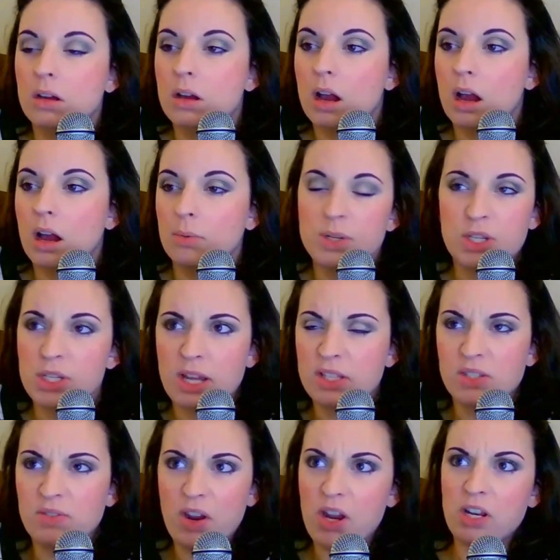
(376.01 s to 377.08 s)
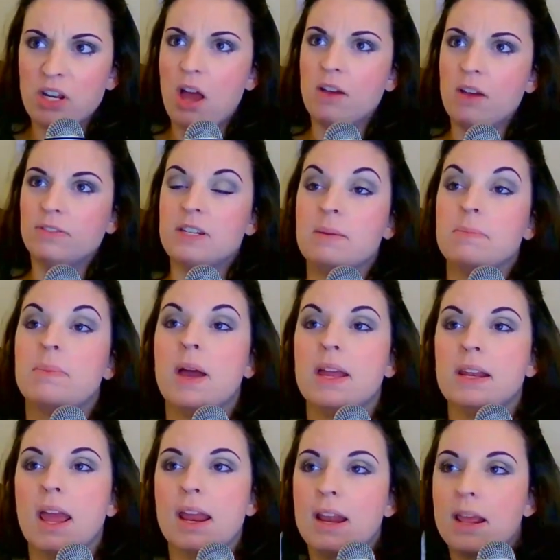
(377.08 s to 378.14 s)
which sounds very lofty,
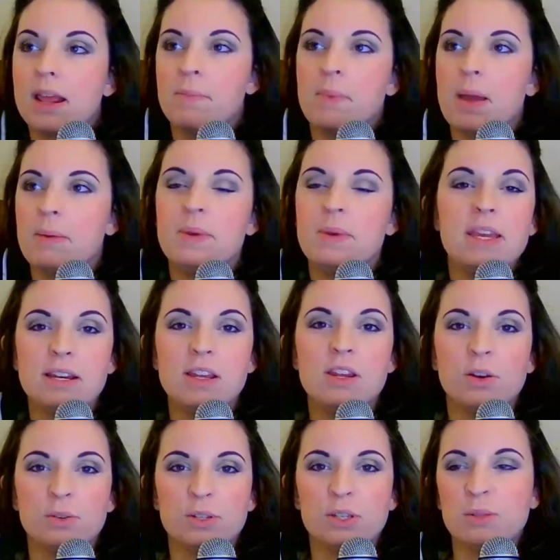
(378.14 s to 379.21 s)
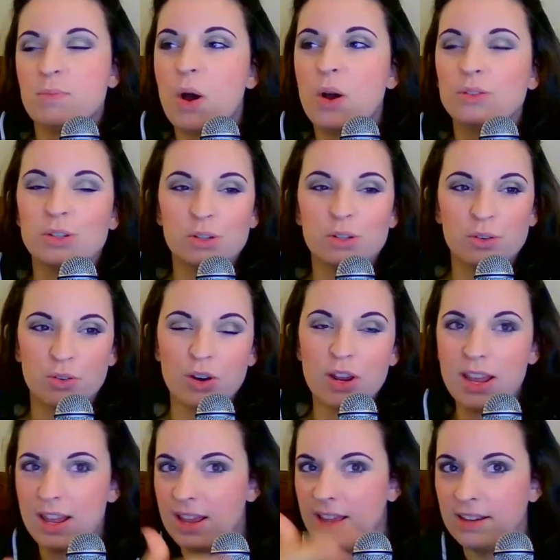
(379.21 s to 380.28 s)
and it might be in, a small
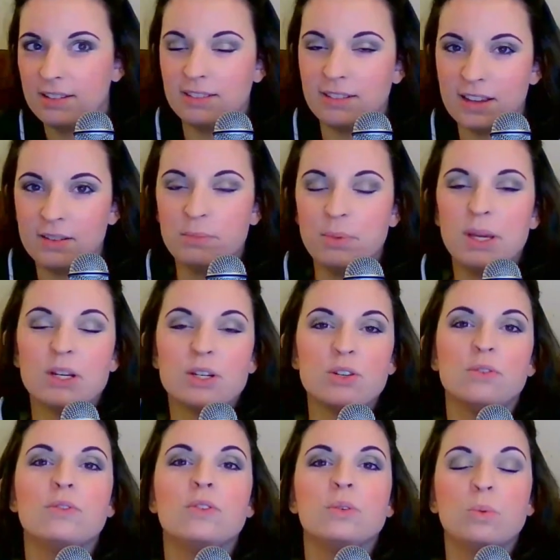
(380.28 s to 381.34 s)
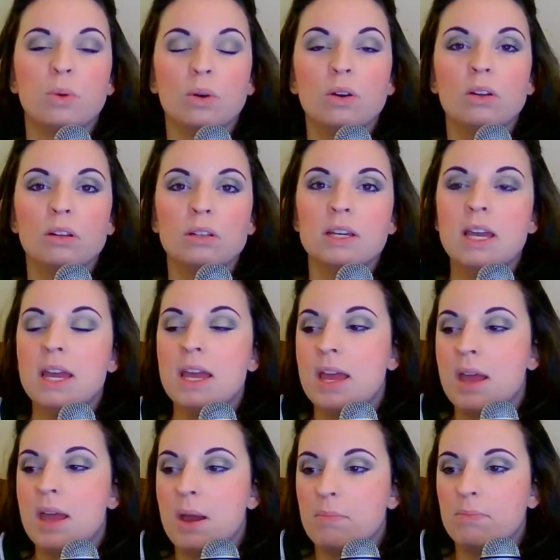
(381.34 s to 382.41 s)
degree in picture of the world.
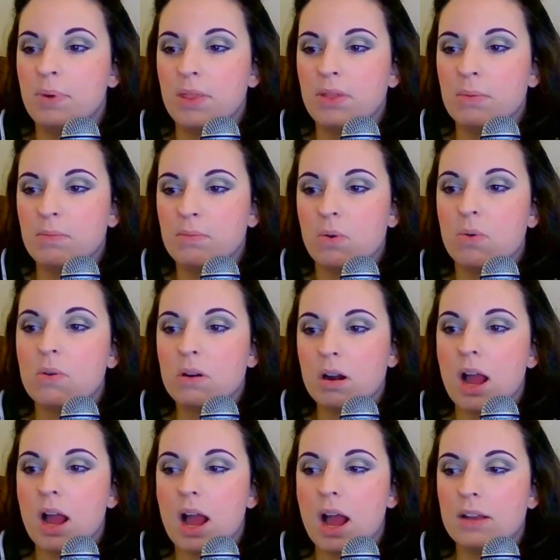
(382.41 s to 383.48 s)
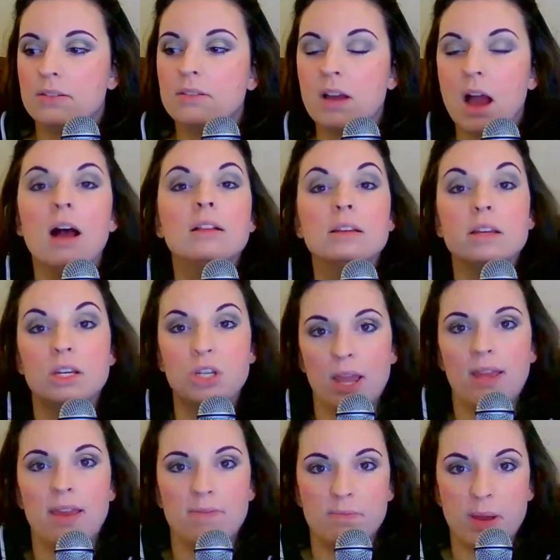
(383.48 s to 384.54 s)
But the more knowledge I
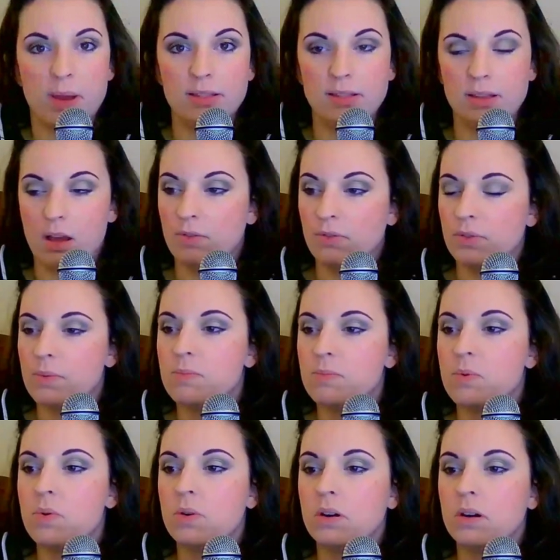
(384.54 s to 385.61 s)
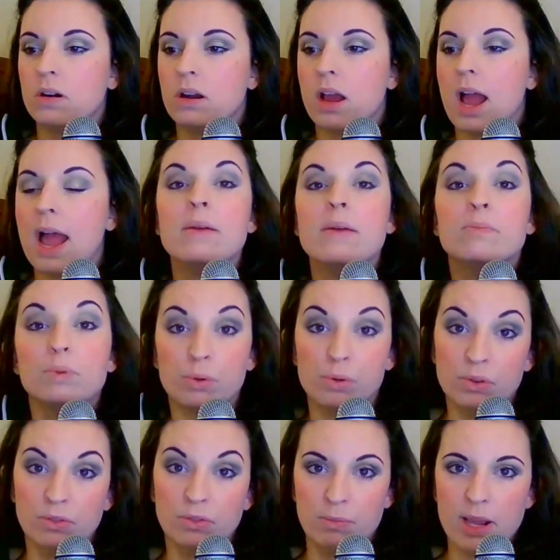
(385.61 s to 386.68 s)
give myself, the more I
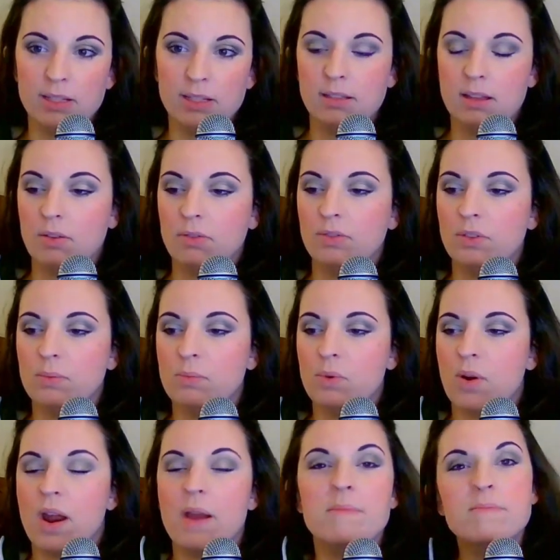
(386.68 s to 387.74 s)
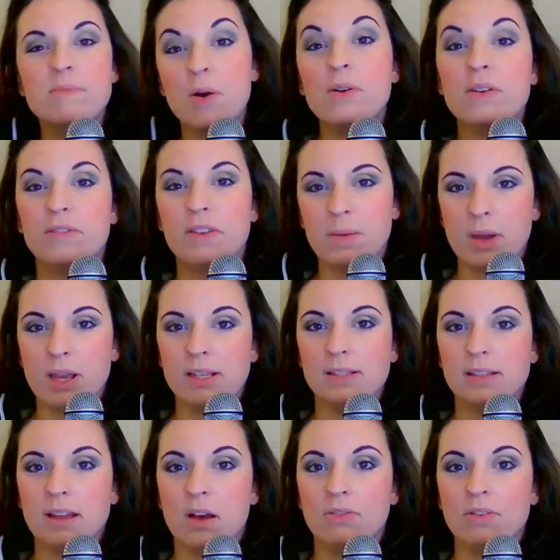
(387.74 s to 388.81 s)
improve myself, the more I motivate
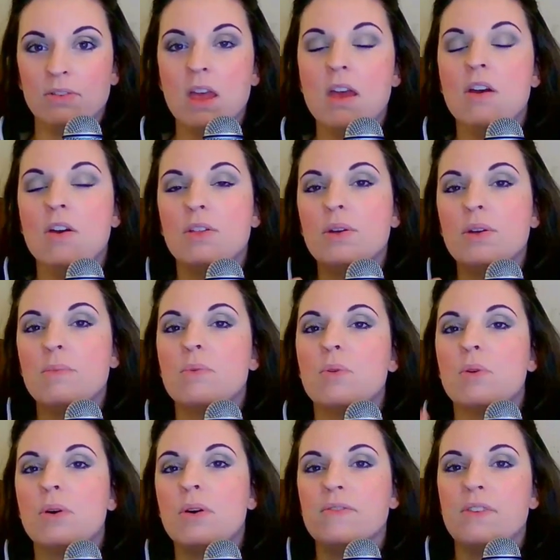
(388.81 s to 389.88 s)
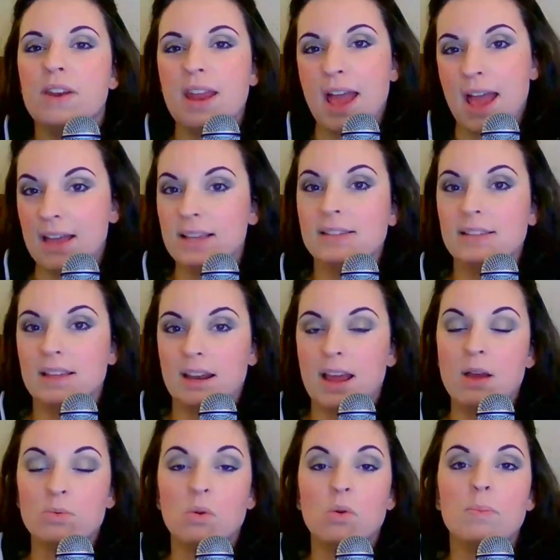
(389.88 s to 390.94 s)
myself, the more of an asset
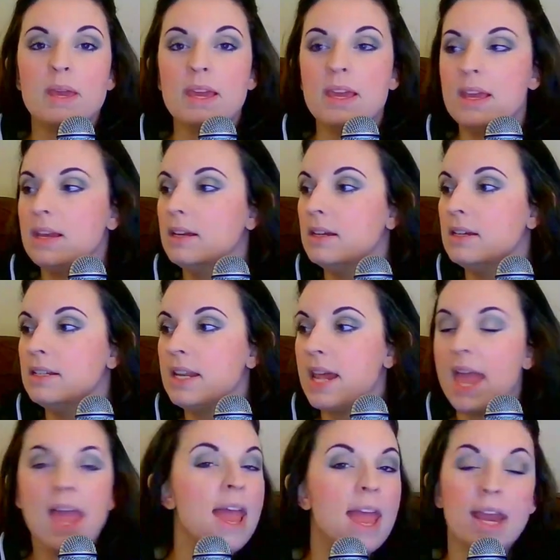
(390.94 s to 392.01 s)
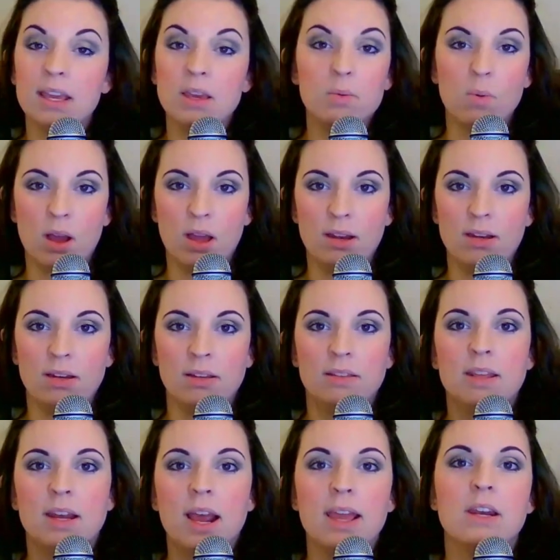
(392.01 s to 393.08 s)
I will be to anyone
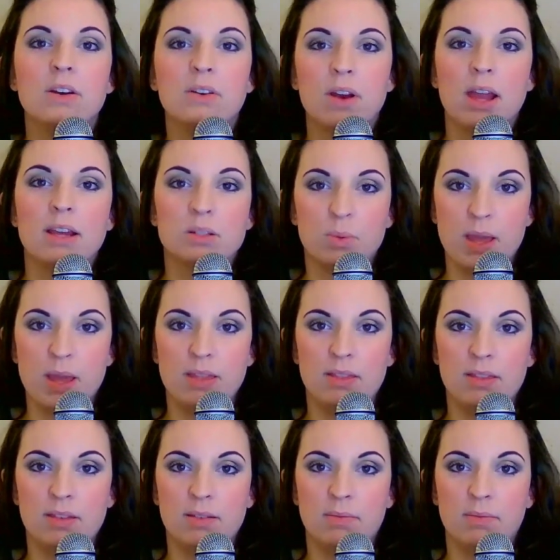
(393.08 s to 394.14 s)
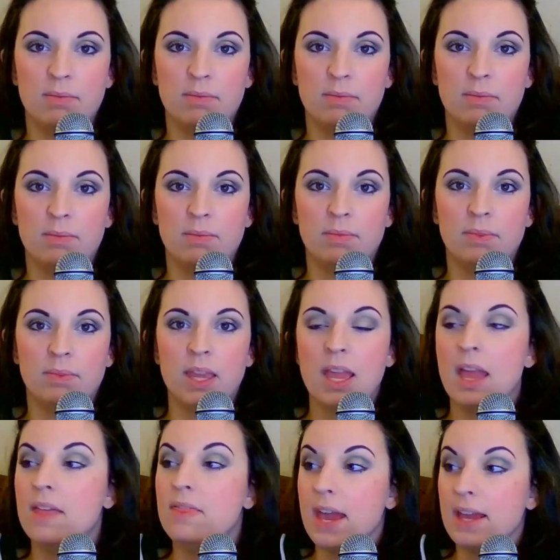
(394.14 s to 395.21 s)
that I interact with.
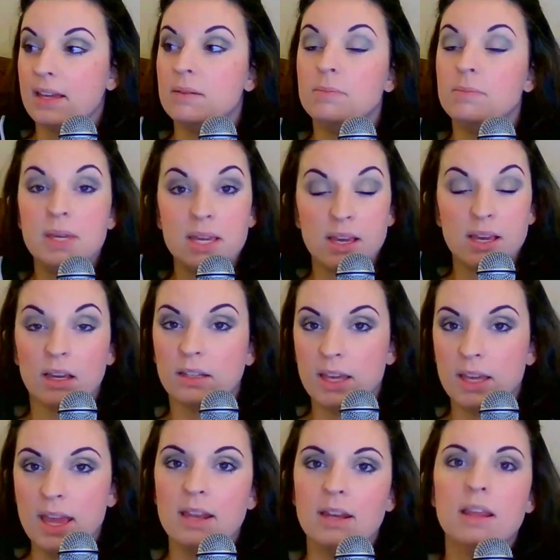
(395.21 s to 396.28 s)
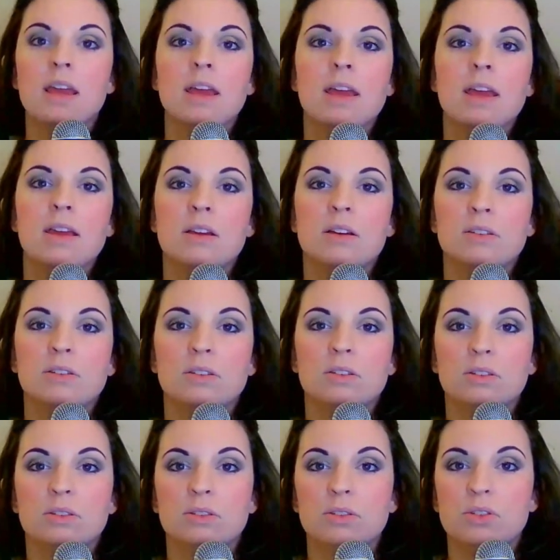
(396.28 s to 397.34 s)
And that can be, again,
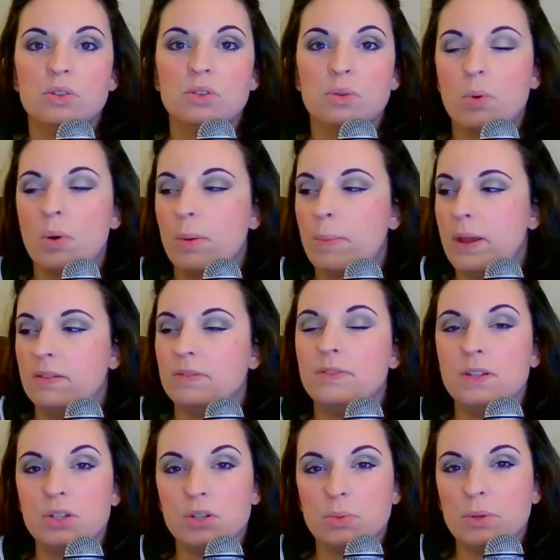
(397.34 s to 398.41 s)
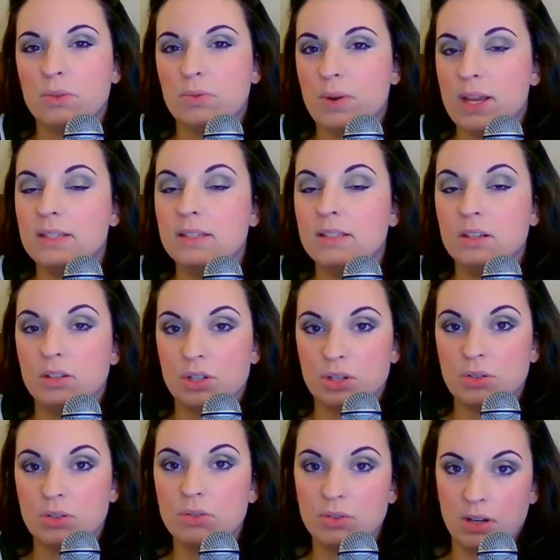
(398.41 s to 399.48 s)
you're more beneficial when raising your
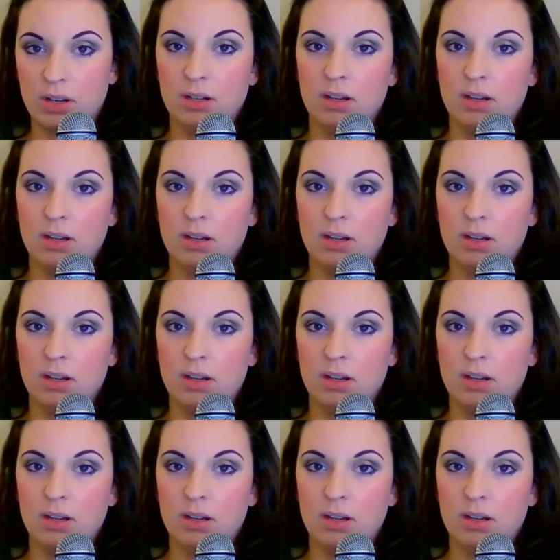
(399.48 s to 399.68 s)
children.